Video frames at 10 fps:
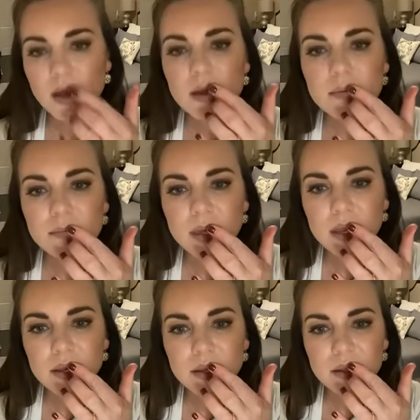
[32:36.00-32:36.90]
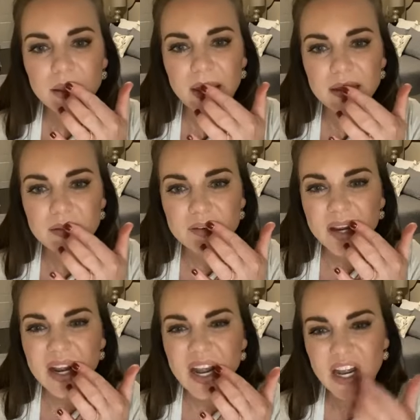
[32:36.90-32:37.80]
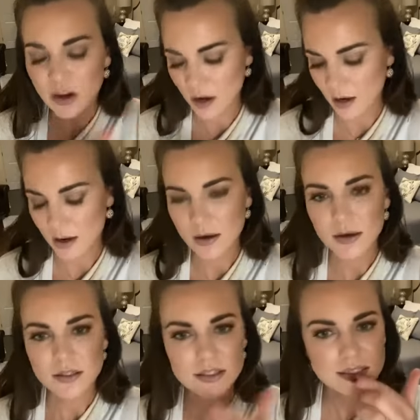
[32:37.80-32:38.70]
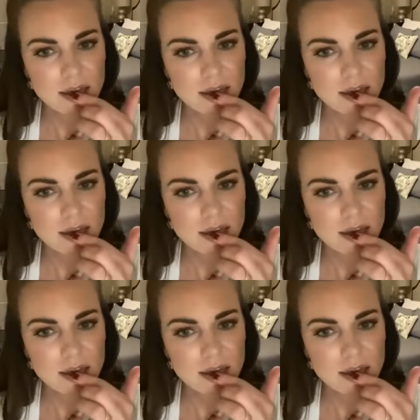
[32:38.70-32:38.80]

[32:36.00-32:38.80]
mint lip conditioner just to,